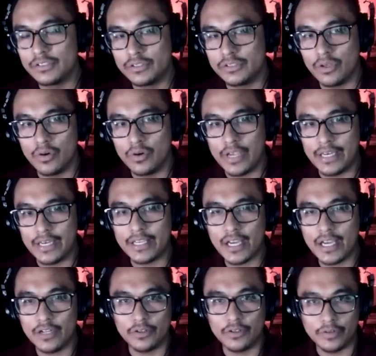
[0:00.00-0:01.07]
So any
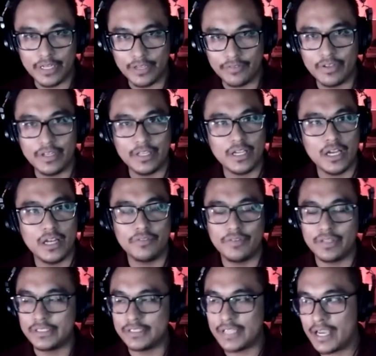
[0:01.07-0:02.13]
kind of grief, any kind of
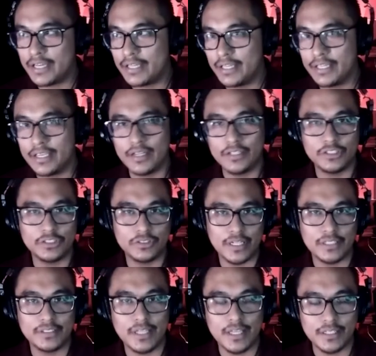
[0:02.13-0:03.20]
anxiety, any kind of
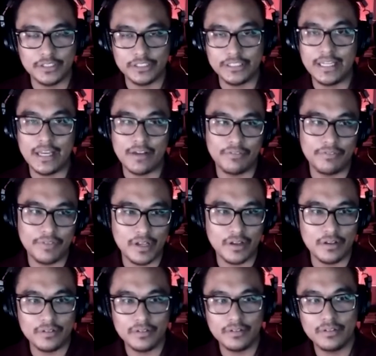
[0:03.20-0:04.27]
stress that she have
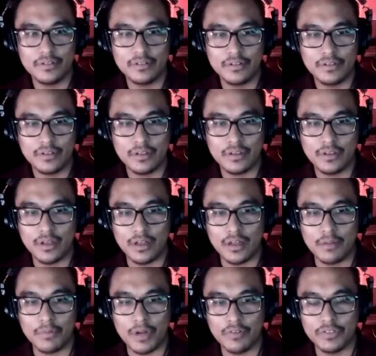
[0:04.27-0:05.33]
felt,
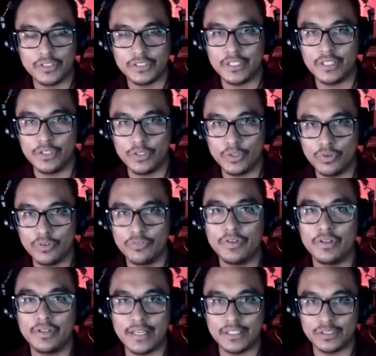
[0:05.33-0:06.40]
obviously you will
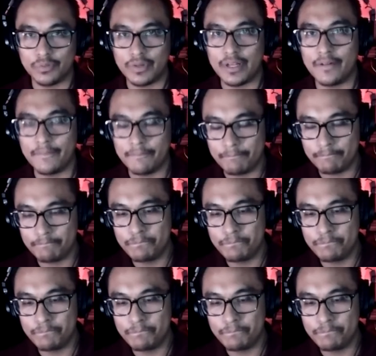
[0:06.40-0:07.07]
feel as well.